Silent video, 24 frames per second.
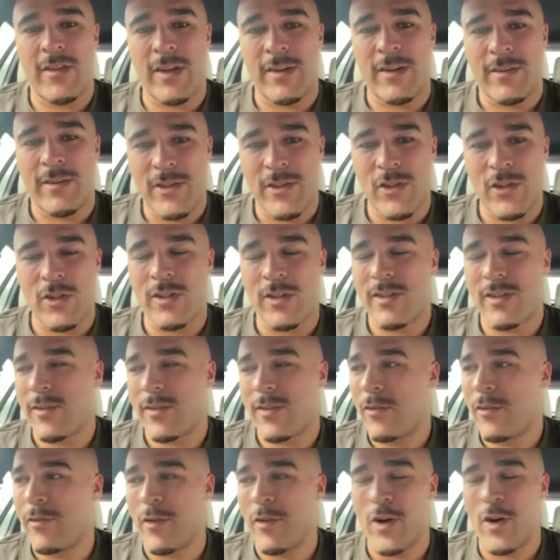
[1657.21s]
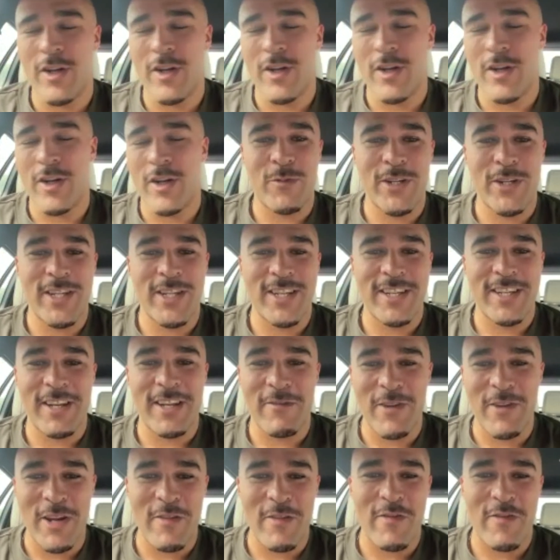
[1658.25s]
and it's just unfortunate we didn't
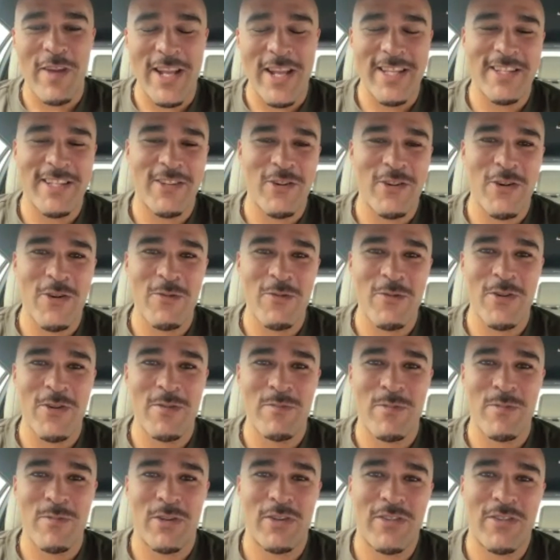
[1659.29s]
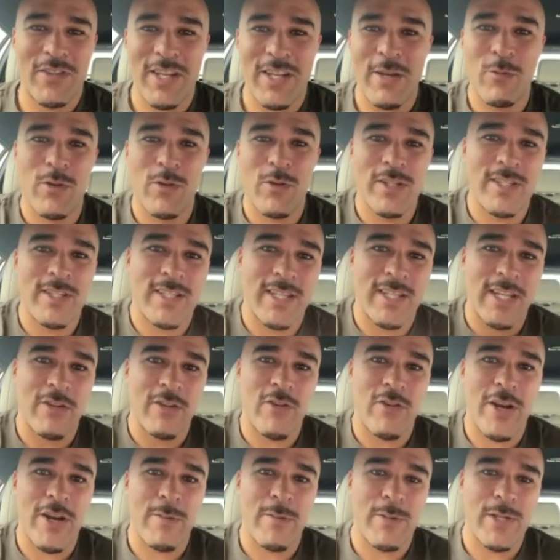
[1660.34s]
have any fans at all. It was
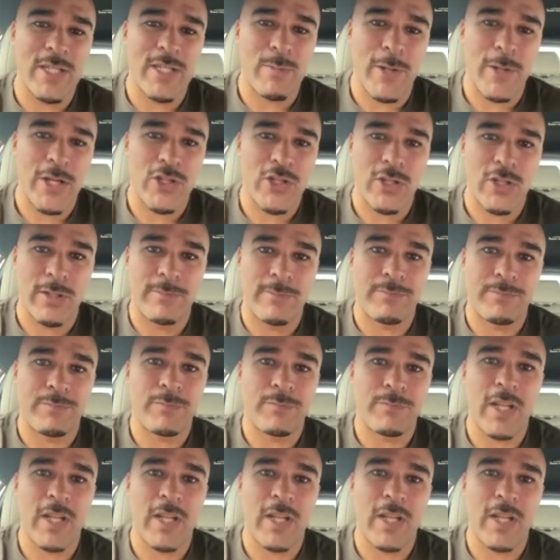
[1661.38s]
incredibly special.